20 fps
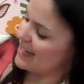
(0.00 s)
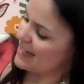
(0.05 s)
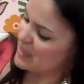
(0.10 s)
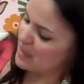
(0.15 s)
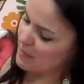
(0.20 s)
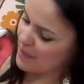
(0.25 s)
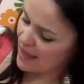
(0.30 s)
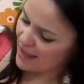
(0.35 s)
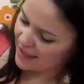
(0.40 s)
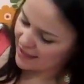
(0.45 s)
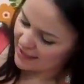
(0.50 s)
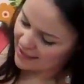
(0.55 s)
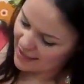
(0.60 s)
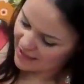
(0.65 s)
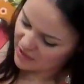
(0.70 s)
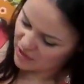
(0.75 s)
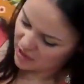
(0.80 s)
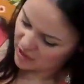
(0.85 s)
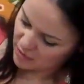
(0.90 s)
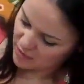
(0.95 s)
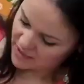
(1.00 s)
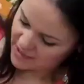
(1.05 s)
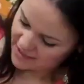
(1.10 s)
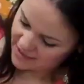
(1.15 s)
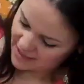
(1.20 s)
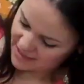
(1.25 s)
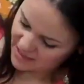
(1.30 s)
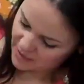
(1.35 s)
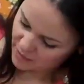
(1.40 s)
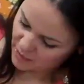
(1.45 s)
Isabella collection, which has
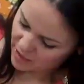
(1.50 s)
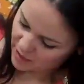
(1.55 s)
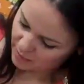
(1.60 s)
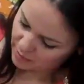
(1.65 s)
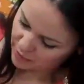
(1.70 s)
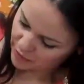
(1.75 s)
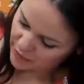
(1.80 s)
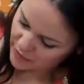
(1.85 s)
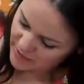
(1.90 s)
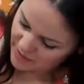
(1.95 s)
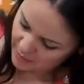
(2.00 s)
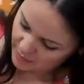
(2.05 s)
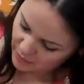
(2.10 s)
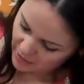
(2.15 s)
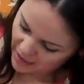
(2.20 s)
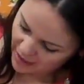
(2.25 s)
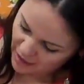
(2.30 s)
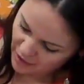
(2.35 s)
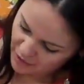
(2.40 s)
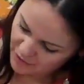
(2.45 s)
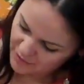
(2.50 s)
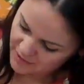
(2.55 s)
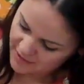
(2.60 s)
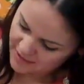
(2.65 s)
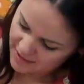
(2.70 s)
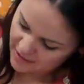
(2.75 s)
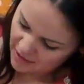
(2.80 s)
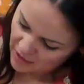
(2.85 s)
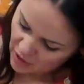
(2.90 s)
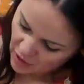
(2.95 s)
lots of pretty blues and browns